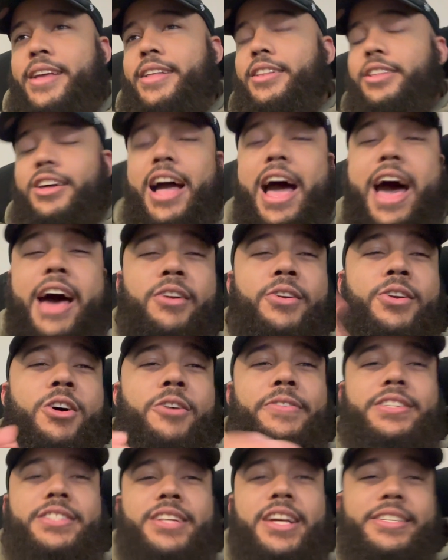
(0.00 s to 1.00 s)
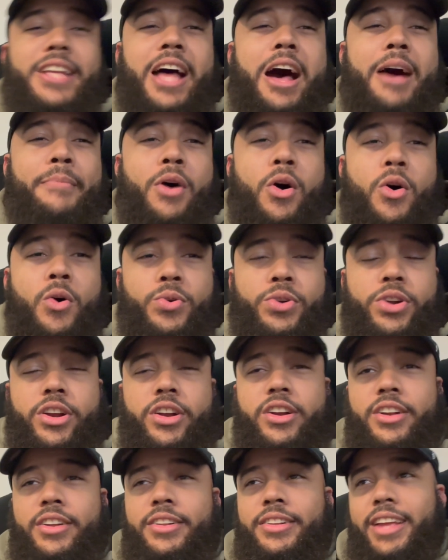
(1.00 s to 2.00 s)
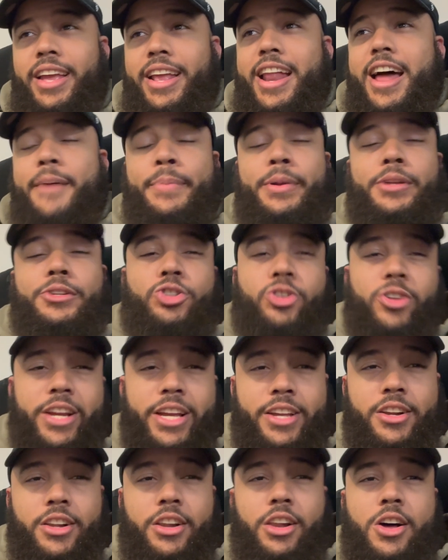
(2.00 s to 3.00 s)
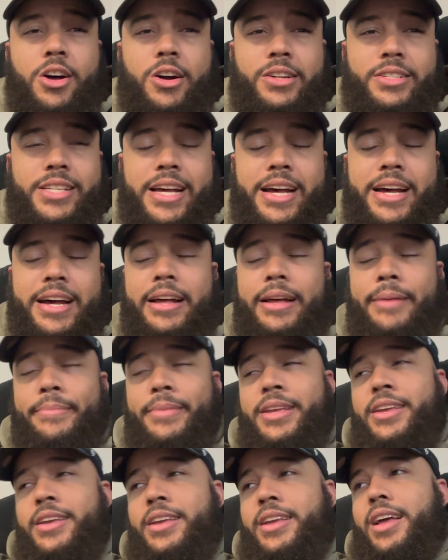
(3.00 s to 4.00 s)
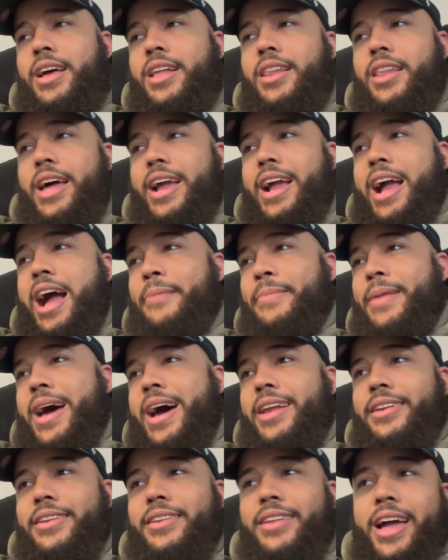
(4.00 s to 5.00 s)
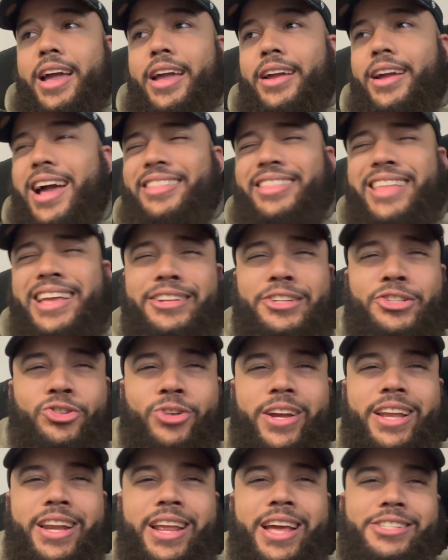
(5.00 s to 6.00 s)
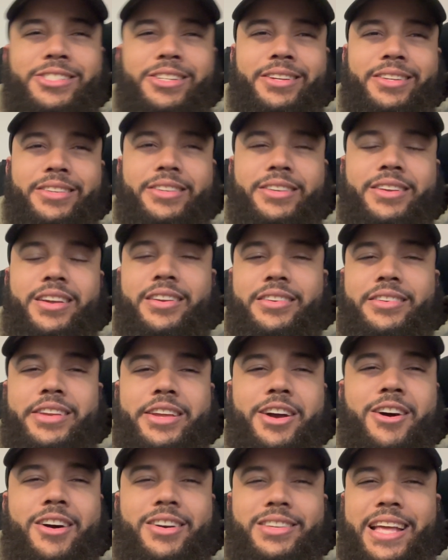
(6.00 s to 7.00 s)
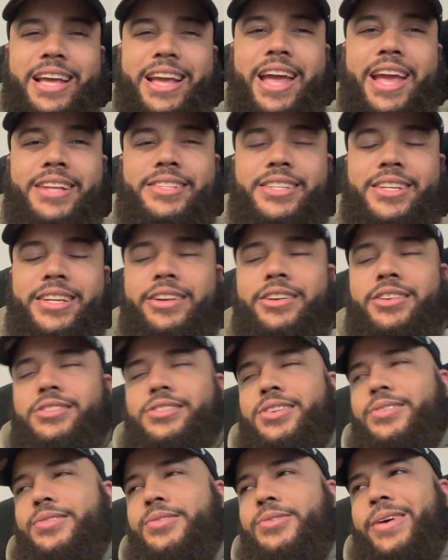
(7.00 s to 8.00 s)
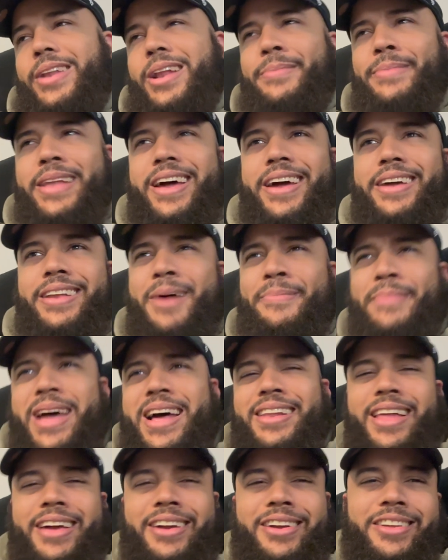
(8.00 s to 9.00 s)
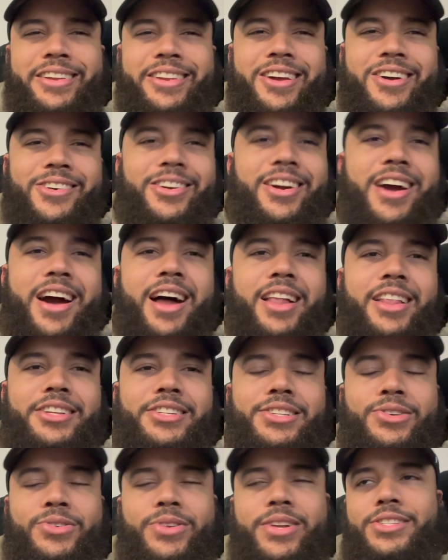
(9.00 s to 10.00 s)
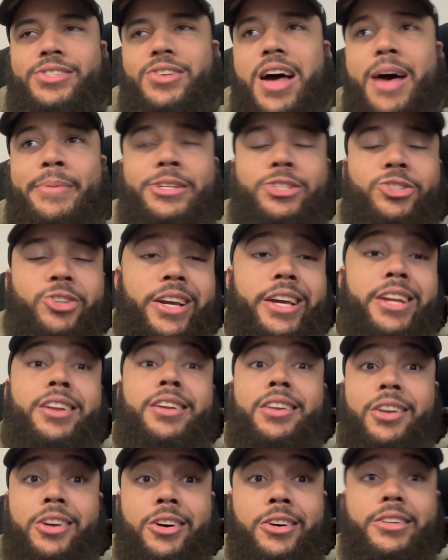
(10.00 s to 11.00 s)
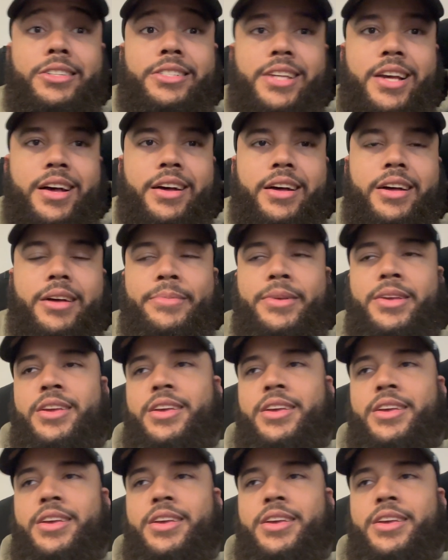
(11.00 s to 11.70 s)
Look, I don't know if it's because I'm older and I've been drinking a long time. Like, I'm not like, I think the drinking age in the DR is like 18 years old, and I'm not like a young college student. So I've been drinking a long time.